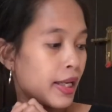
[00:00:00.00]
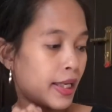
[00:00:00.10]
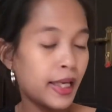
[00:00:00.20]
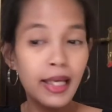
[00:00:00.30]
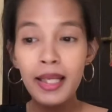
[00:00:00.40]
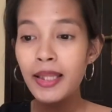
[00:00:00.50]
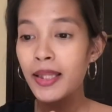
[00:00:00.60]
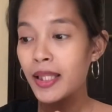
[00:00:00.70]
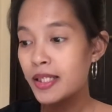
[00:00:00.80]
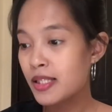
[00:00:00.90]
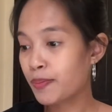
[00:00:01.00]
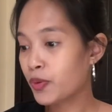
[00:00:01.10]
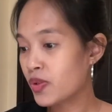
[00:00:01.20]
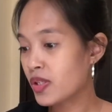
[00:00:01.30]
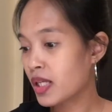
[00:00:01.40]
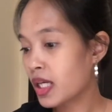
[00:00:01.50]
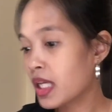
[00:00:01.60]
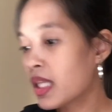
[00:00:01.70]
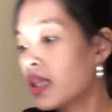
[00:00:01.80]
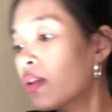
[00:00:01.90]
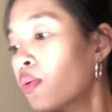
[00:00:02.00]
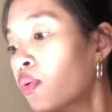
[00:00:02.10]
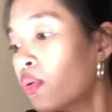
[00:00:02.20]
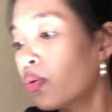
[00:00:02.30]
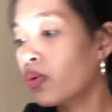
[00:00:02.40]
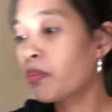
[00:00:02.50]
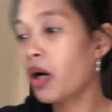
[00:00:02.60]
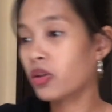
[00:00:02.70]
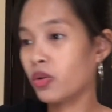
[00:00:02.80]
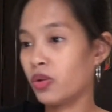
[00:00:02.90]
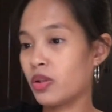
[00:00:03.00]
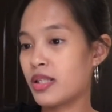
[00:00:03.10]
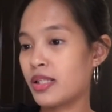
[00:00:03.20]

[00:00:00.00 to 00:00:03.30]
And let's proceed to bottles.